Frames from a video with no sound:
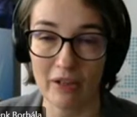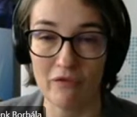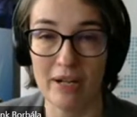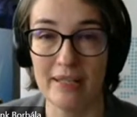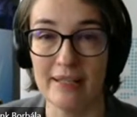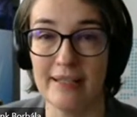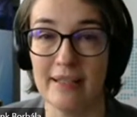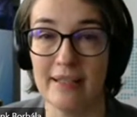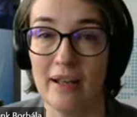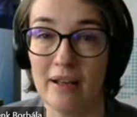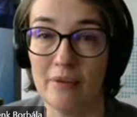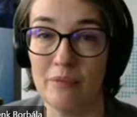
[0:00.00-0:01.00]
various
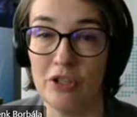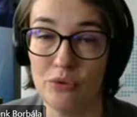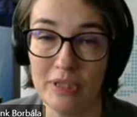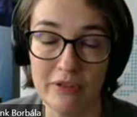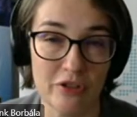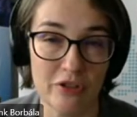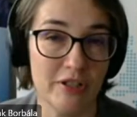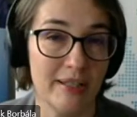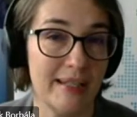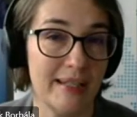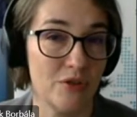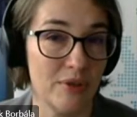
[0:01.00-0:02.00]

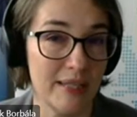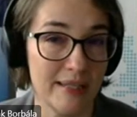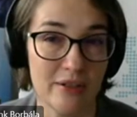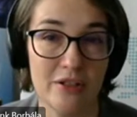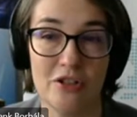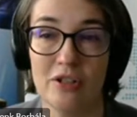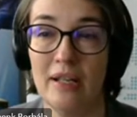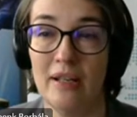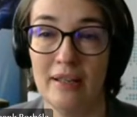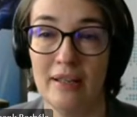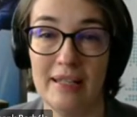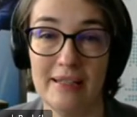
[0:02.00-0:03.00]
universities, research
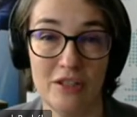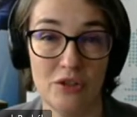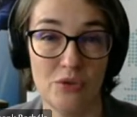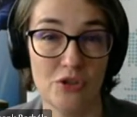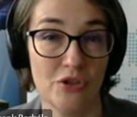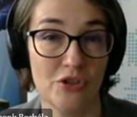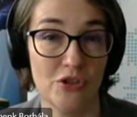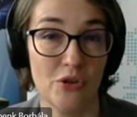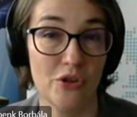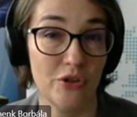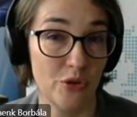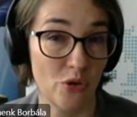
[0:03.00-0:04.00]
institutions,
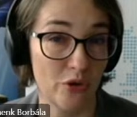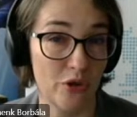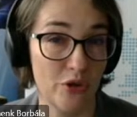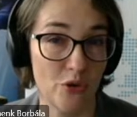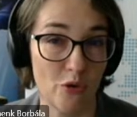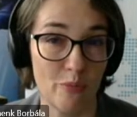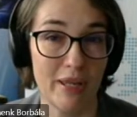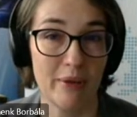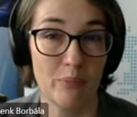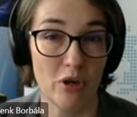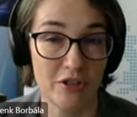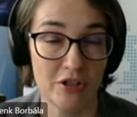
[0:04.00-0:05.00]
or
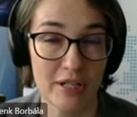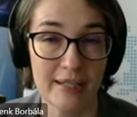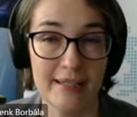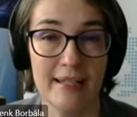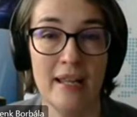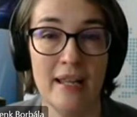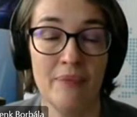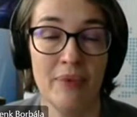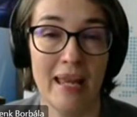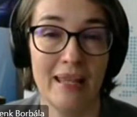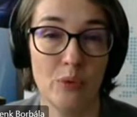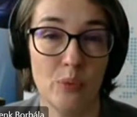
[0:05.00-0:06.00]
European projects.
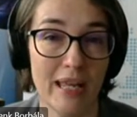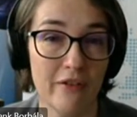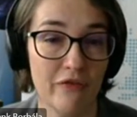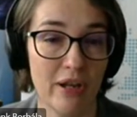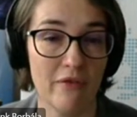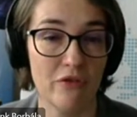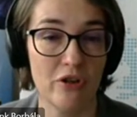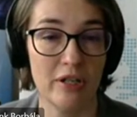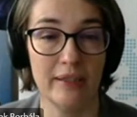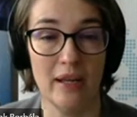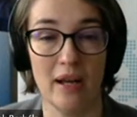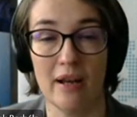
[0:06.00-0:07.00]
And we have
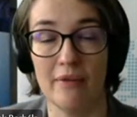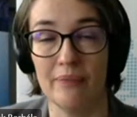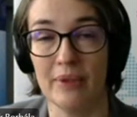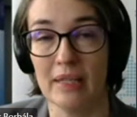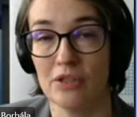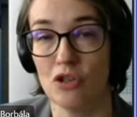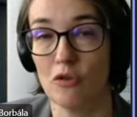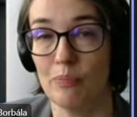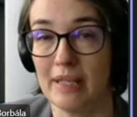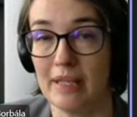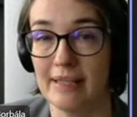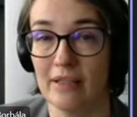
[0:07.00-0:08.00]
covered
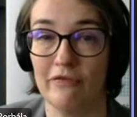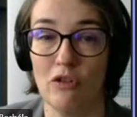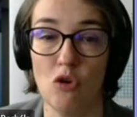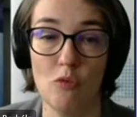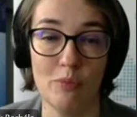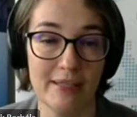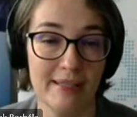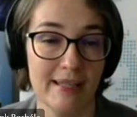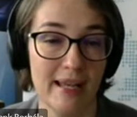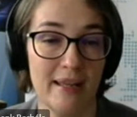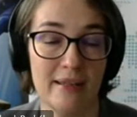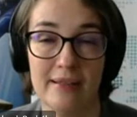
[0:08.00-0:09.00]
topics: open
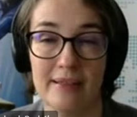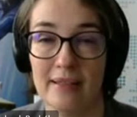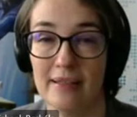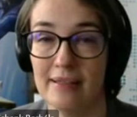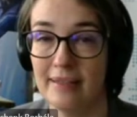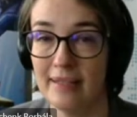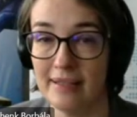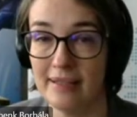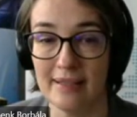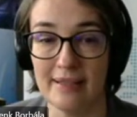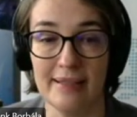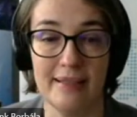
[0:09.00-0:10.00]
science,
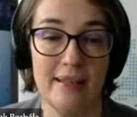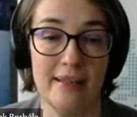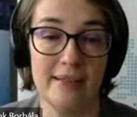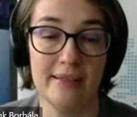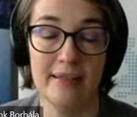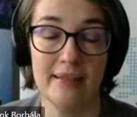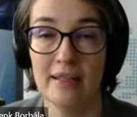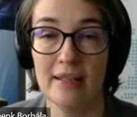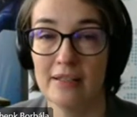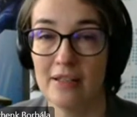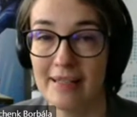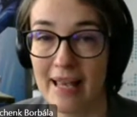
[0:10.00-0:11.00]
citizen science,
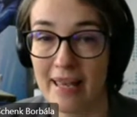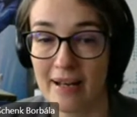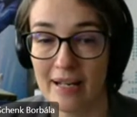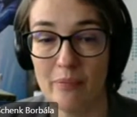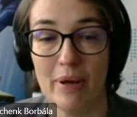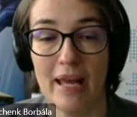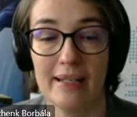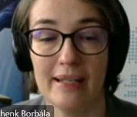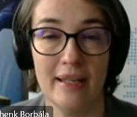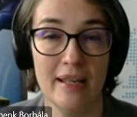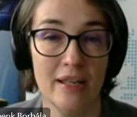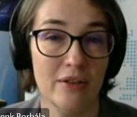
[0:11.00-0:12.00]
societal impact,
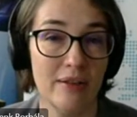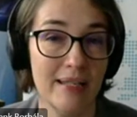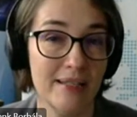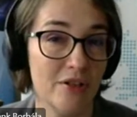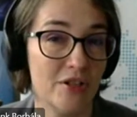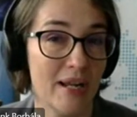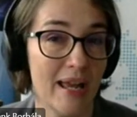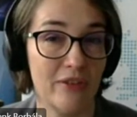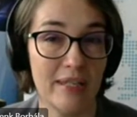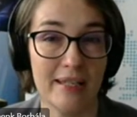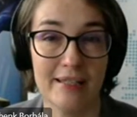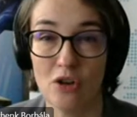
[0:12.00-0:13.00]
research
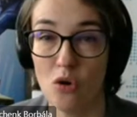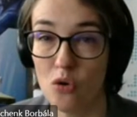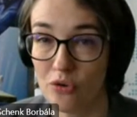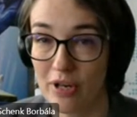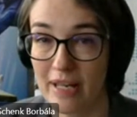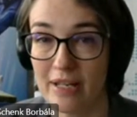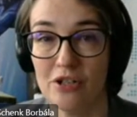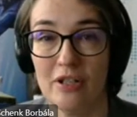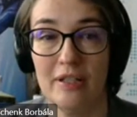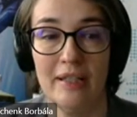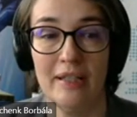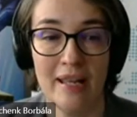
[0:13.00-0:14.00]
ethics,
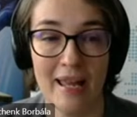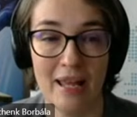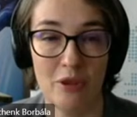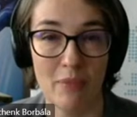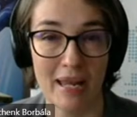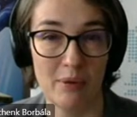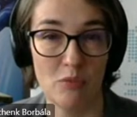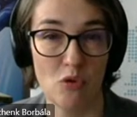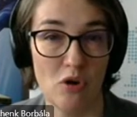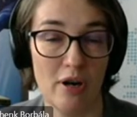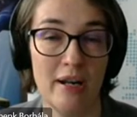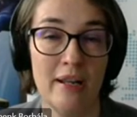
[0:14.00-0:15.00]
co-creation, and many
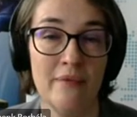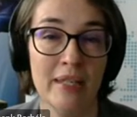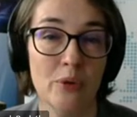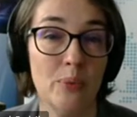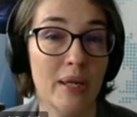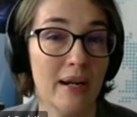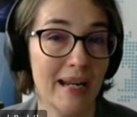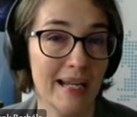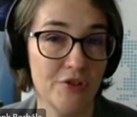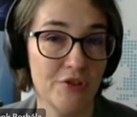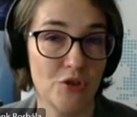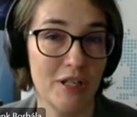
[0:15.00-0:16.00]
more. We are
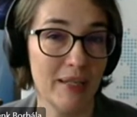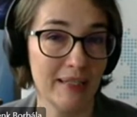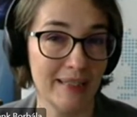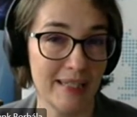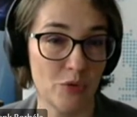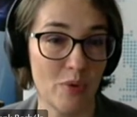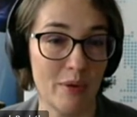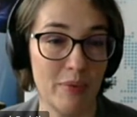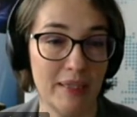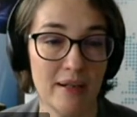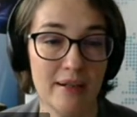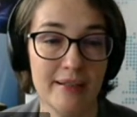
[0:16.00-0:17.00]
live streaming these
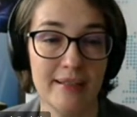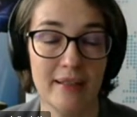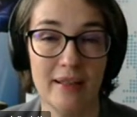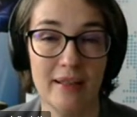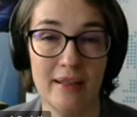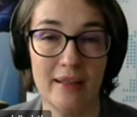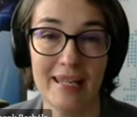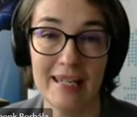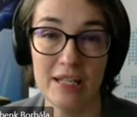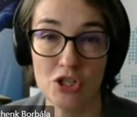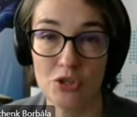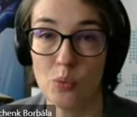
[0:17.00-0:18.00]
webinars
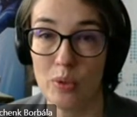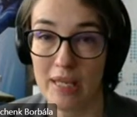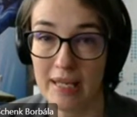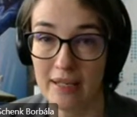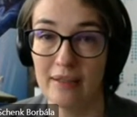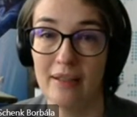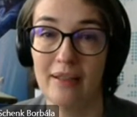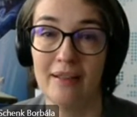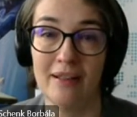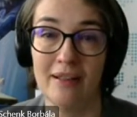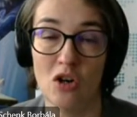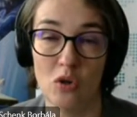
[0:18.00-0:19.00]
each week
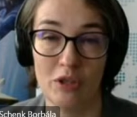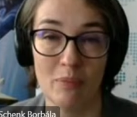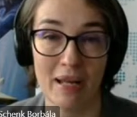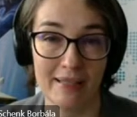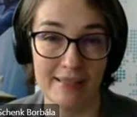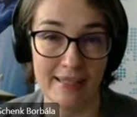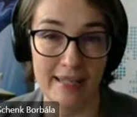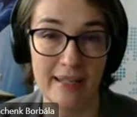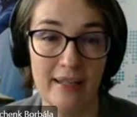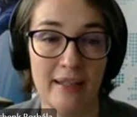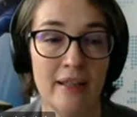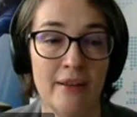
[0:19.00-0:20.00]
on
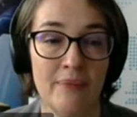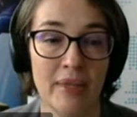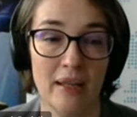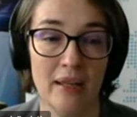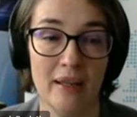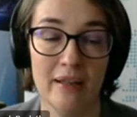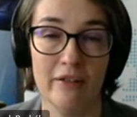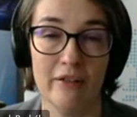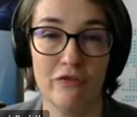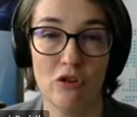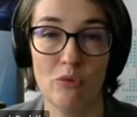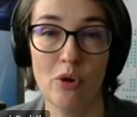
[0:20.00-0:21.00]
Monday
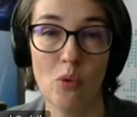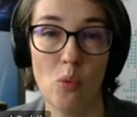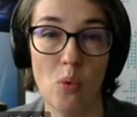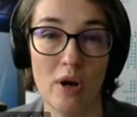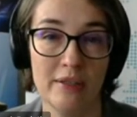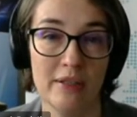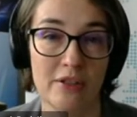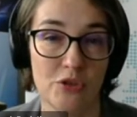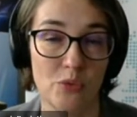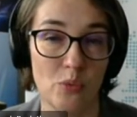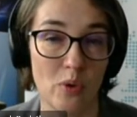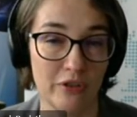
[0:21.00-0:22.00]
from 1
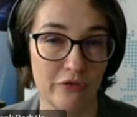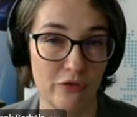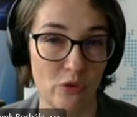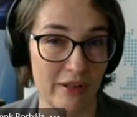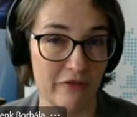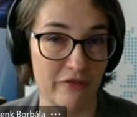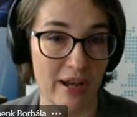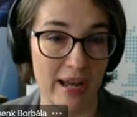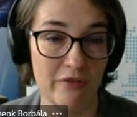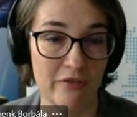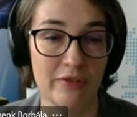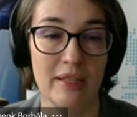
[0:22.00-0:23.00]
to
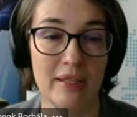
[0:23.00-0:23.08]
1:45.